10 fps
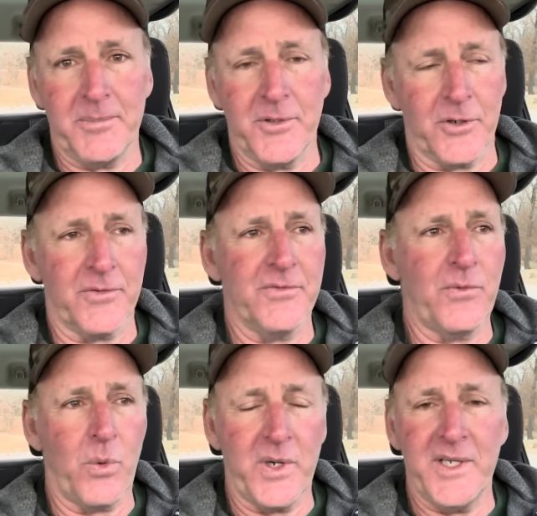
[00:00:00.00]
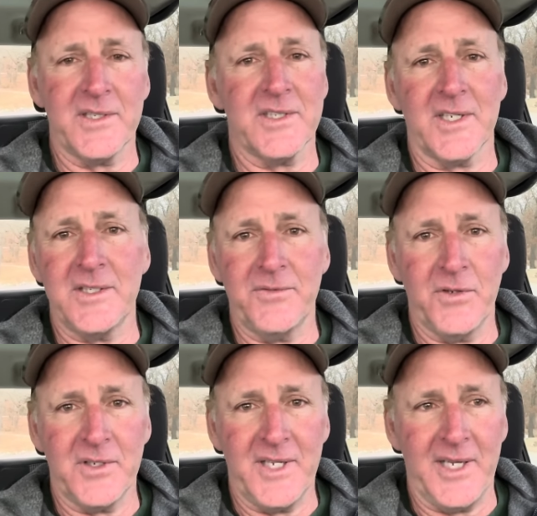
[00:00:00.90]
They're 40 to 60
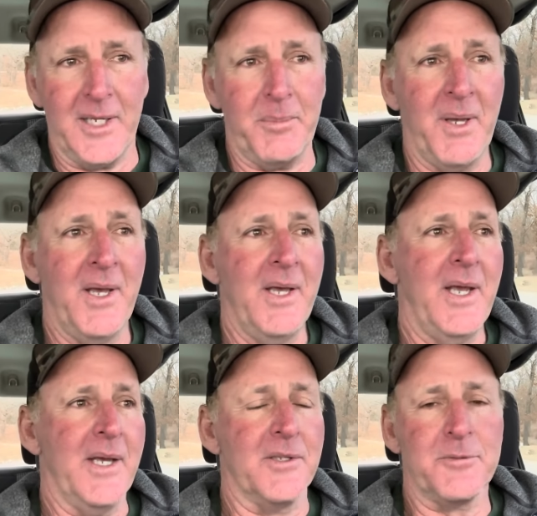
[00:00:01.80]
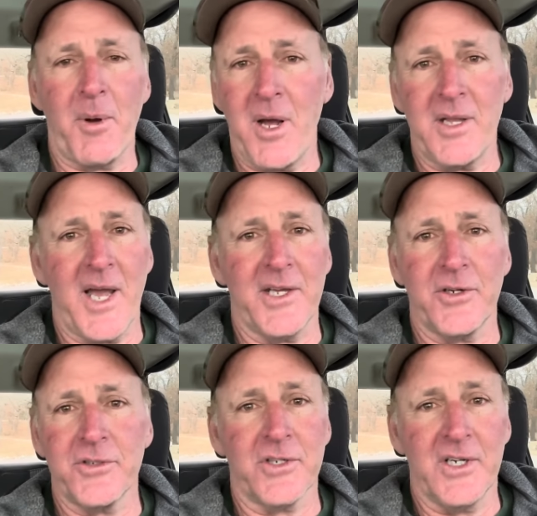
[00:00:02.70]
foot deep, and the
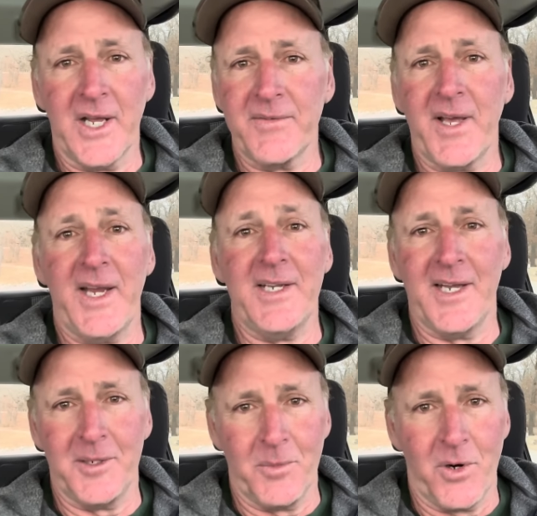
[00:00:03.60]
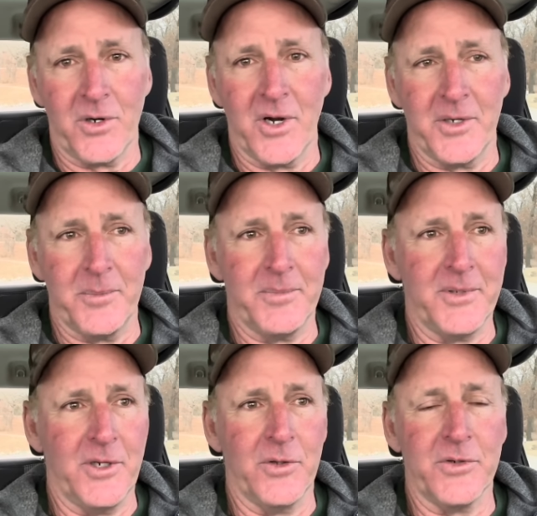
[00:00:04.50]
spotlighters are going to have a heyday tomorrow on them.
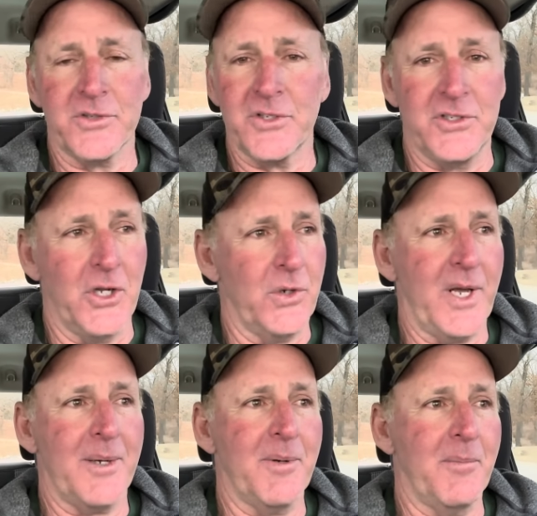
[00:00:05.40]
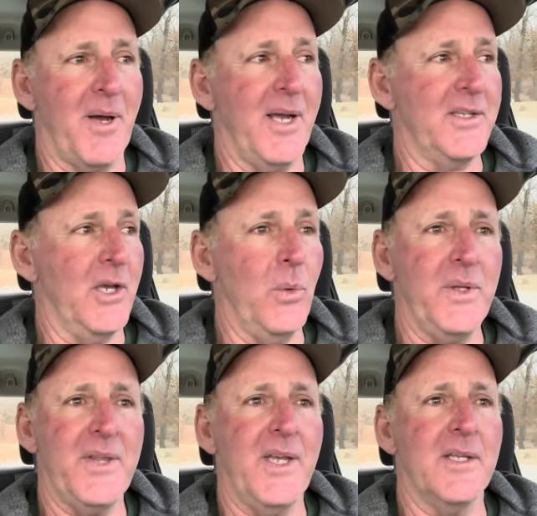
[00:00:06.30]
You know, there's just no doubt in my mind. The only
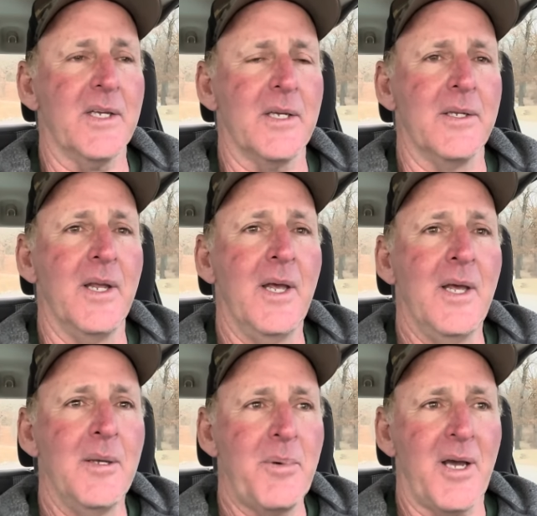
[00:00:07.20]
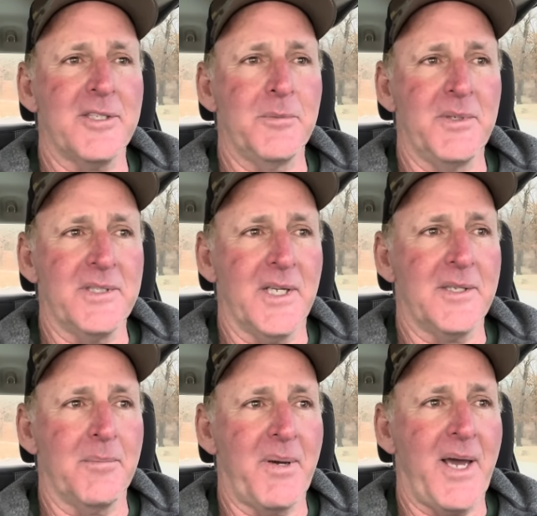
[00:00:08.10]
thing that could possibly set
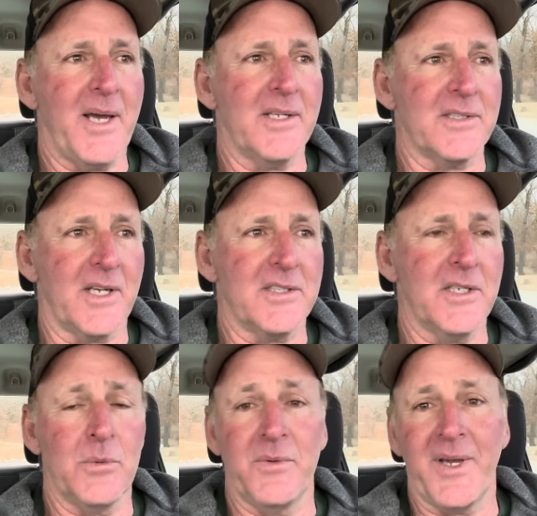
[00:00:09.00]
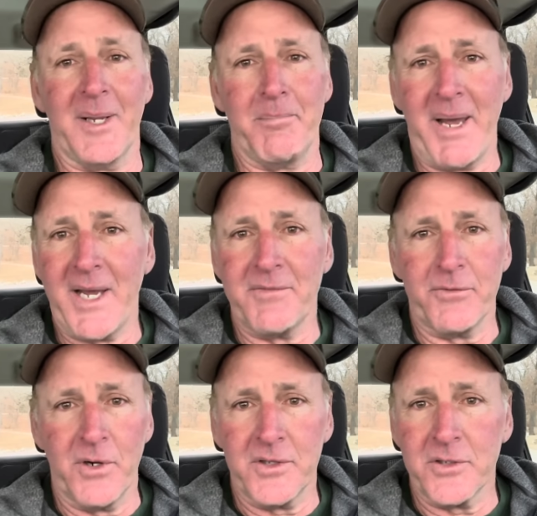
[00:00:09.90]
them back is, like I said, we've got a bad
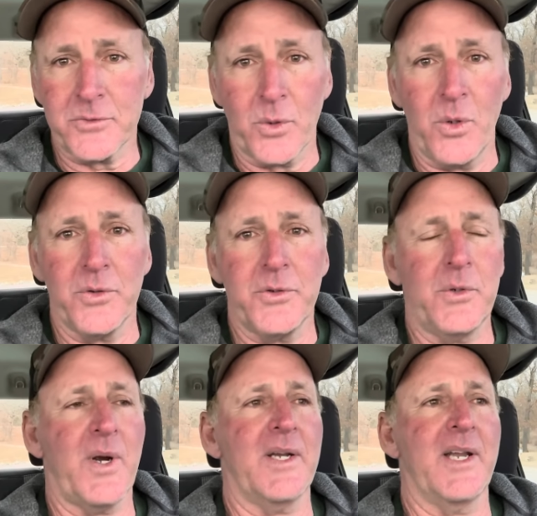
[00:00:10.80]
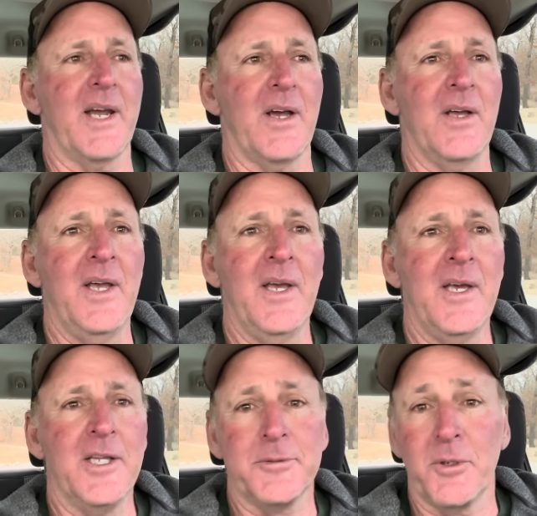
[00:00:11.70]
front that's rolling through right now.
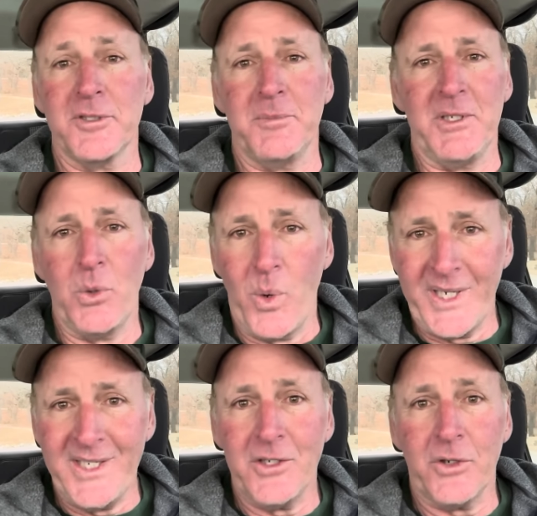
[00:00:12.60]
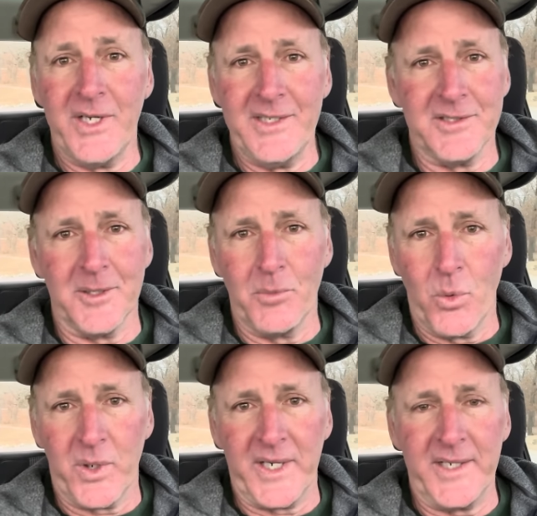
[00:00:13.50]
It's supposed to be 20 degrees in the
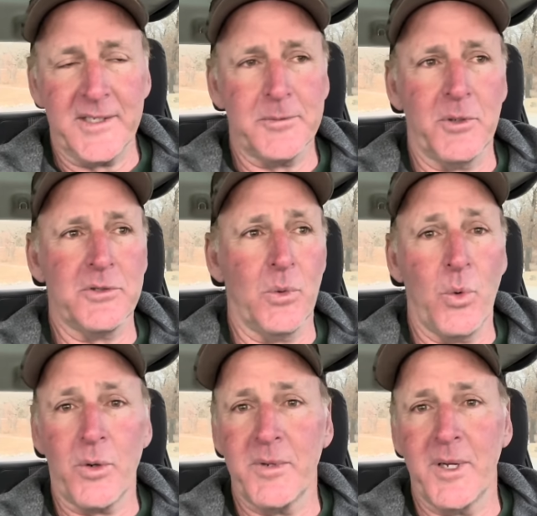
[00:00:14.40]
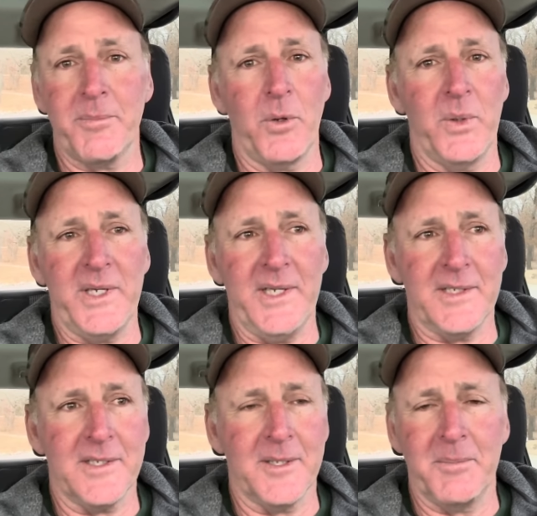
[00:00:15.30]
morning. It's supposed to warm up only
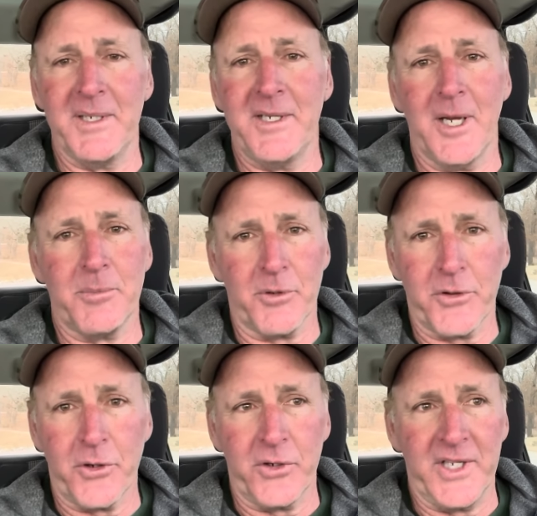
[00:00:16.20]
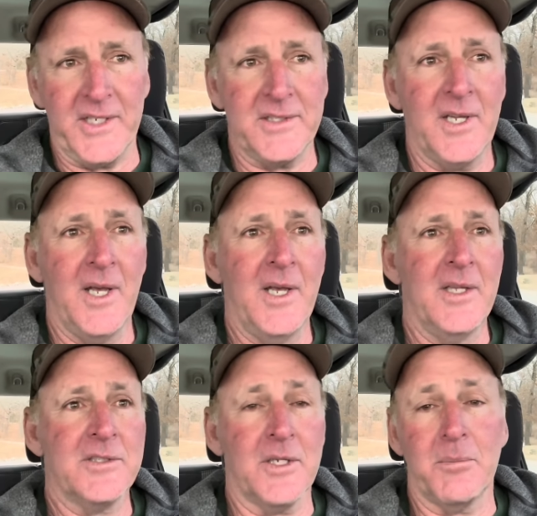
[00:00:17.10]
into the mid to upper 30s.
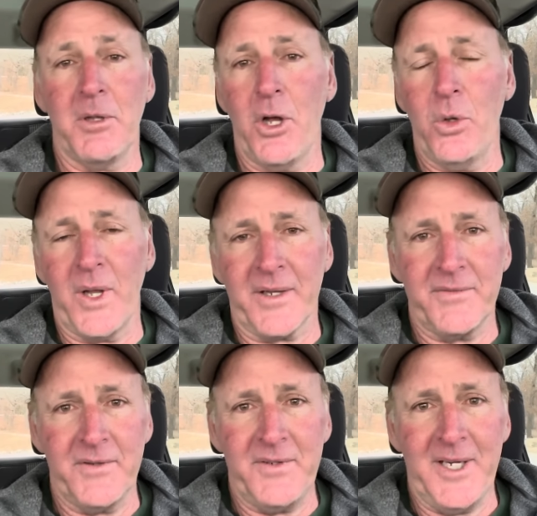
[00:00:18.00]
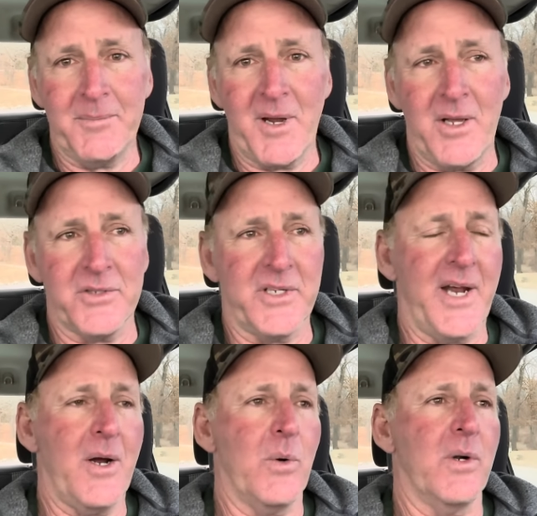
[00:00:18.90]
It's going to blow like 15 miles an
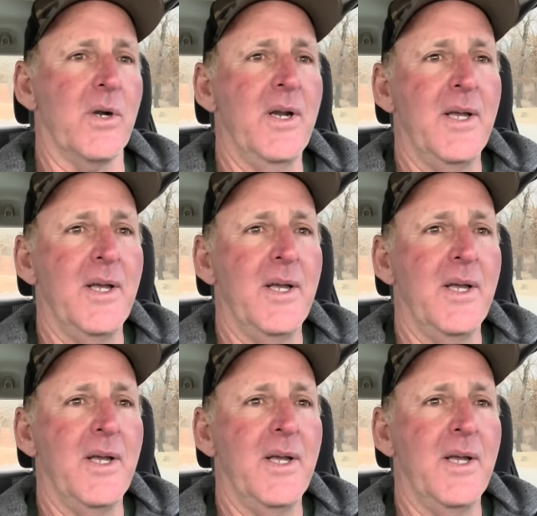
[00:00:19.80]
hour.